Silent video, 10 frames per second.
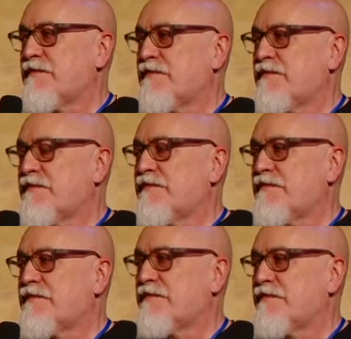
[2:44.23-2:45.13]

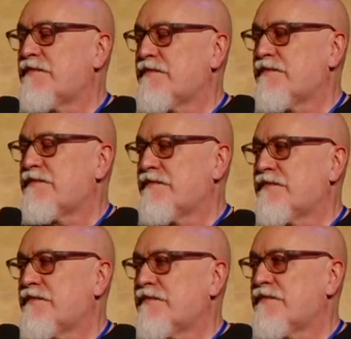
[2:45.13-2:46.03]

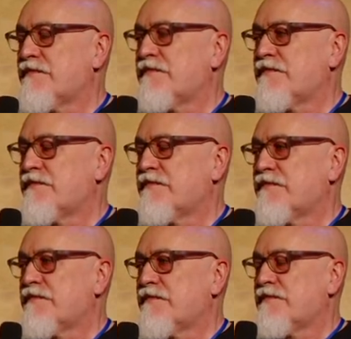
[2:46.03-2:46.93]

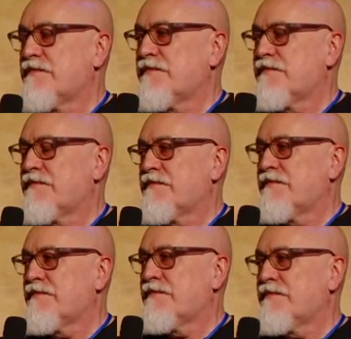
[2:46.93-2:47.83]

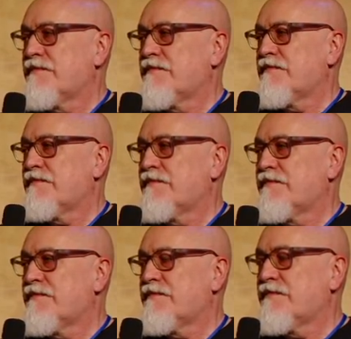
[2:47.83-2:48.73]

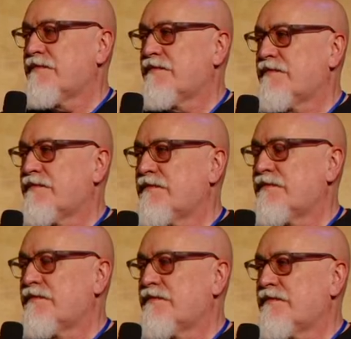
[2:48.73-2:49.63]

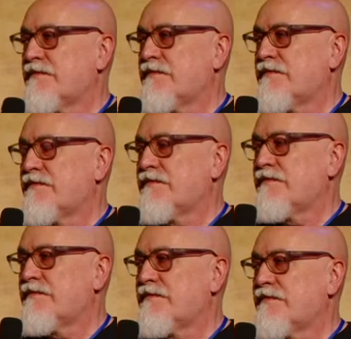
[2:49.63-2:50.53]

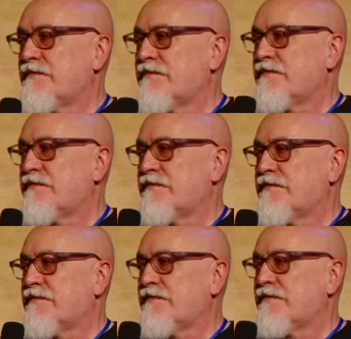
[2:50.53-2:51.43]

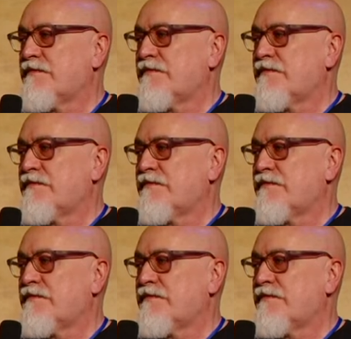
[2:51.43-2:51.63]
The person shown says nothing.